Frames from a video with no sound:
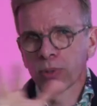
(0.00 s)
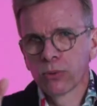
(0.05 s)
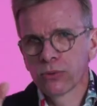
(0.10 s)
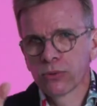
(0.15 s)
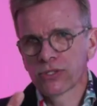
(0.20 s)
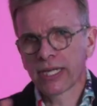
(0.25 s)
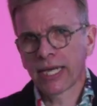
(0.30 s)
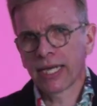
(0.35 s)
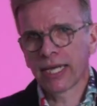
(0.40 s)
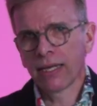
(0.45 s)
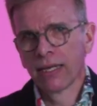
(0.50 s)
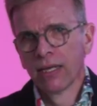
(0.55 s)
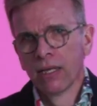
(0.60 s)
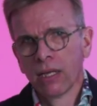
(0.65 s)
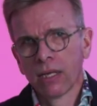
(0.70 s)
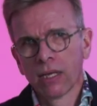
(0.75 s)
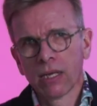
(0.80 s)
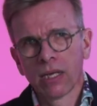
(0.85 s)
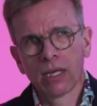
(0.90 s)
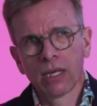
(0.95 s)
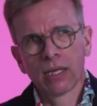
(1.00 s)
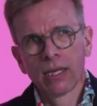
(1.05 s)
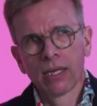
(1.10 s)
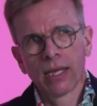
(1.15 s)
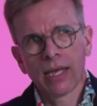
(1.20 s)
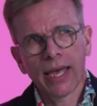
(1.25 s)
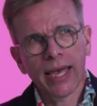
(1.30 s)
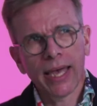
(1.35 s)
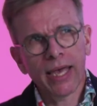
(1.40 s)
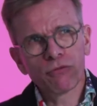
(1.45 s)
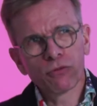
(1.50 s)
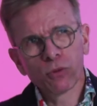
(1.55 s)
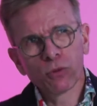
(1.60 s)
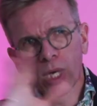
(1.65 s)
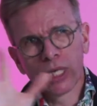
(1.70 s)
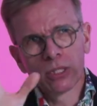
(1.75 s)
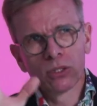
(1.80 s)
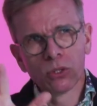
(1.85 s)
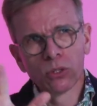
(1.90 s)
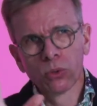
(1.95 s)
who say
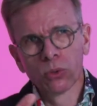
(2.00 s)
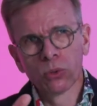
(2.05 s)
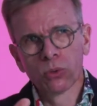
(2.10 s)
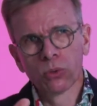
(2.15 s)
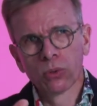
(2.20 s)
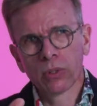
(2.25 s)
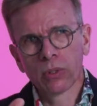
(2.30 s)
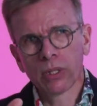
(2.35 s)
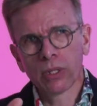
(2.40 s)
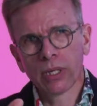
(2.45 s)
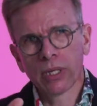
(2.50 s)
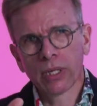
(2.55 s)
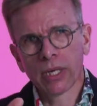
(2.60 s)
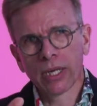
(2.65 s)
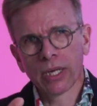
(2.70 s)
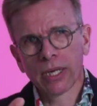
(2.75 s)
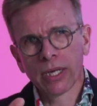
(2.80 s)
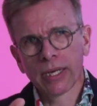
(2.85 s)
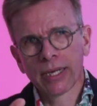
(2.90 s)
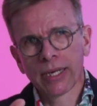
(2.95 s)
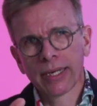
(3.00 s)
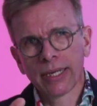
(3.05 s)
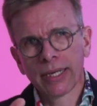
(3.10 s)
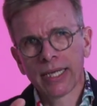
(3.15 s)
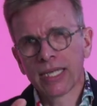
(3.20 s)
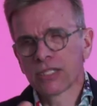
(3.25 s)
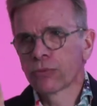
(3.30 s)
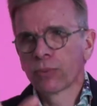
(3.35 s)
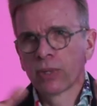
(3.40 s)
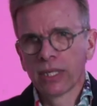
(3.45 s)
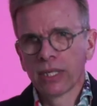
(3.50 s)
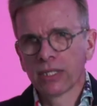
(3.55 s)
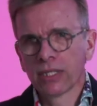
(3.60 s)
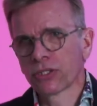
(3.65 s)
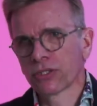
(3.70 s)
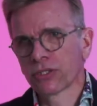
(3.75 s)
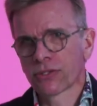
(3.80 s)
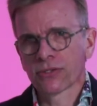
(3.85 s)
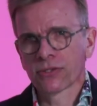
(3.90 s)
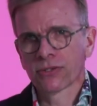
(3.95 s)
everyone who is
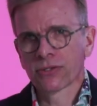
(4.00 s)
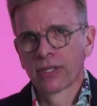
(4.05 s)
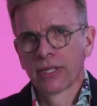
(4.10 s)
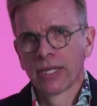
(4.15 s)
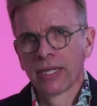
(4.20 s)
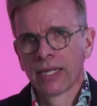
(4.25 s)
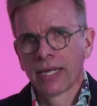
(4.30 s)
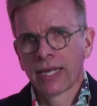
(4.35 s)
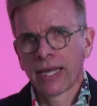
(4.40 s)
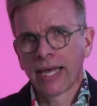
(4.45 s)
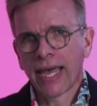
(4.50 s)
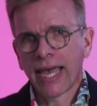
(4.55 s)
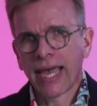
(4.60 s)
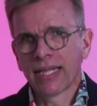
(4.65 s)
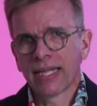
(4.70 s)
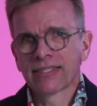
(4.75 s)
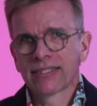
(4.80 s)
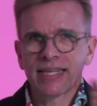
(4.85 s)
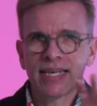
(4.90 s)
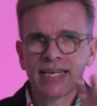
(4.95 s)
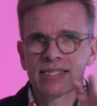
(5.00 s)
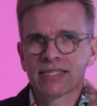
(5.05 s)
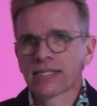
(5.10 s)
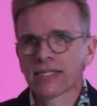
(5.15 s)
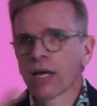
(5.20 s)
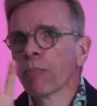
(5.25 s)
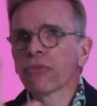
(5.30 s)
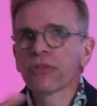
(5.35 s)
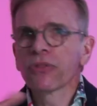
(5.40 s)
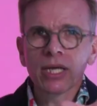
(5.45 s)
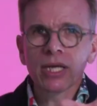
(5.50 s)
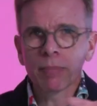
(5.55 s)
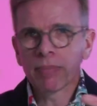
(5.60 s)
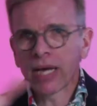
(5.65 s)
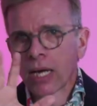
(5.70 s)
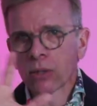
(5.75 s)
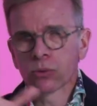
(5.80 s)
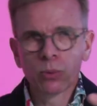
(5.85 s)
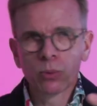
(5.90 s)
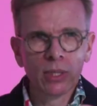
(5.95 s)
religious and says something
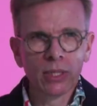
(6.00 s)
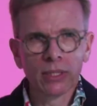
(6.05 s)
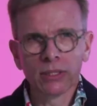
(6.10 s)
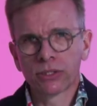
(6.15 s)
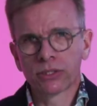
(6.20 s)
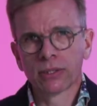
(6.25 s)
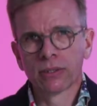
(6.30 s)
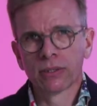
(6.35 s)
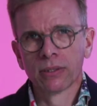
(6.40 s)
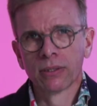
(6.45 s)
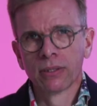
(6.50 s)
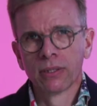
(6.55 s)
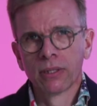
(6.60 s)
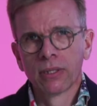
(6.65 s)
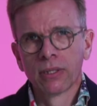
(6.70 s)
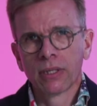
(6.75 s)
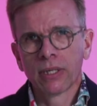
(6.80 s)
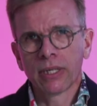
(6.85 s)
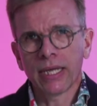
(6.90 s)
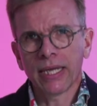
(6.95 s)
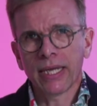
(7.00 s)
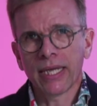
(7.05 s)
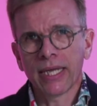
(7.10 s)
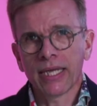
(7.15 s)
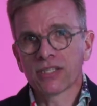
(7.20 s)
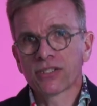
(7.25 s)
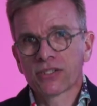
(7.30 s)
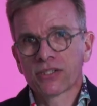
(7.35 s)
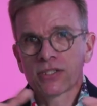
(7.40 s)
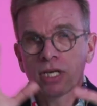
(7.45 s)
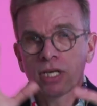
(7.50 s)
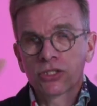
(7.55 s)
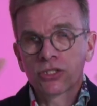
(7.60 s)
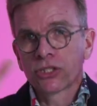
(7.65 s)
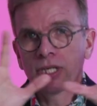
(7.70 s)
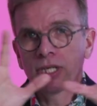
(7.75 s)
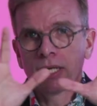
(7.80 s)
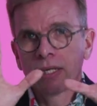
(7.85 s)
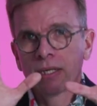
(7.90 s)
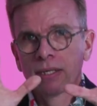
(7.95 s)
about religion is
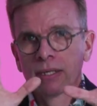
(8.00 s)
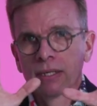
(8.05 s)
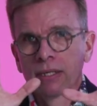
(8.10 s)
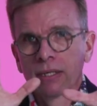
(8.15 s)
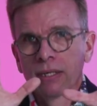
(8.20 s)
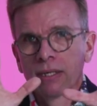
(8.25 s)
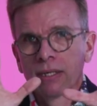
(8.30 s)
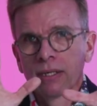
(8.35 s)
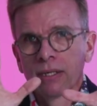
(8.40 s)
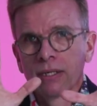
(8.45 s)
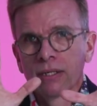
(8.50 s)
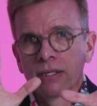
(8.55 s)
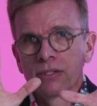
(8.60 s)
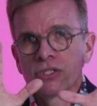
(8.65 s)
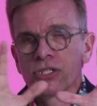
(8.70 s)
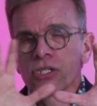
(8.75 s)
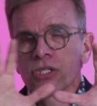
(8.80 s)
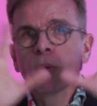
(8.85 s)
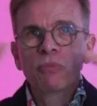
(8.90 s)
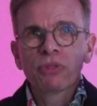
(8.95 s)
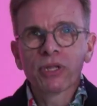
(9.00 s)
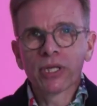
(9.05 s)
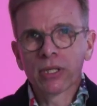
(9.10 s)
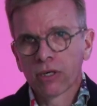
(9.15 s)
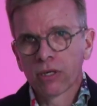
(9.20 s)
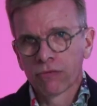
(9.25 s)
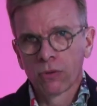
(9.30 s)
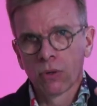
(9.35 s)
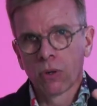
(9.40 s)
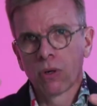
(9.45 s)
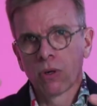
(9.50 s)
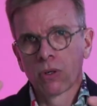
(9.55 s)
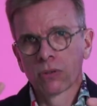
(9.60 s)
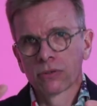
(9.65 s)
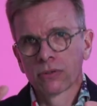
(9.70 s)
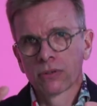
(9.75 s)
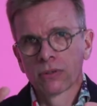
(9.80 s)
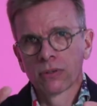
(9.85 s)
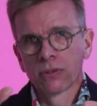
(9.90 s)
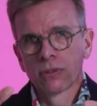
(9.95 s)
touching something of God,
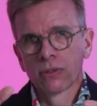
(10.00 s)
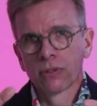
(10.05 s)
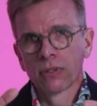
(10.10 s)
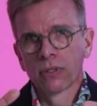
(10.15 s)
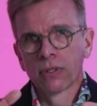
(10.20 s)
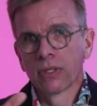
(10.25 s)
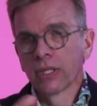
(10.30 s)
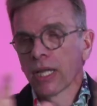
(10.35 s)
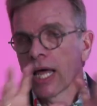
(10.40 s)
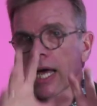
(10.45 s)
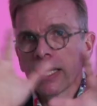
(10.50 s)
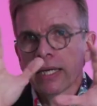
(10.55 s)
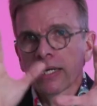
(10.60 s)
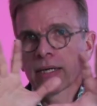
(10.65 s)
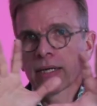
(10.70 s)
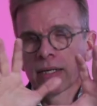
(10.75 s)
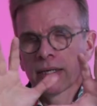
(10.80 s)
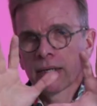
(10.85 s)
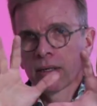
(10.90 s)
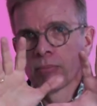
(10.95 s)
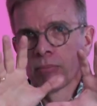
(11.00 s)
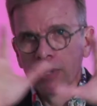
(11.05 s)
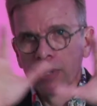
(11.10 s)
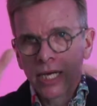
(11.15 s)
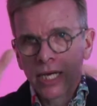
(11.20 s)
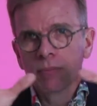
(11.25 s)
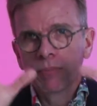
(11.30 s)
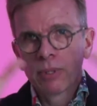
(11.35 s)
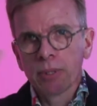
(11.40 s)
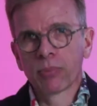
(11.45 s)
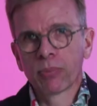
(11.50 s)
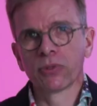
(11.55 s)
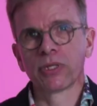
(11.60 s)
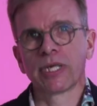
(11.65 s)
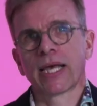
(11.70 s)
like blind people the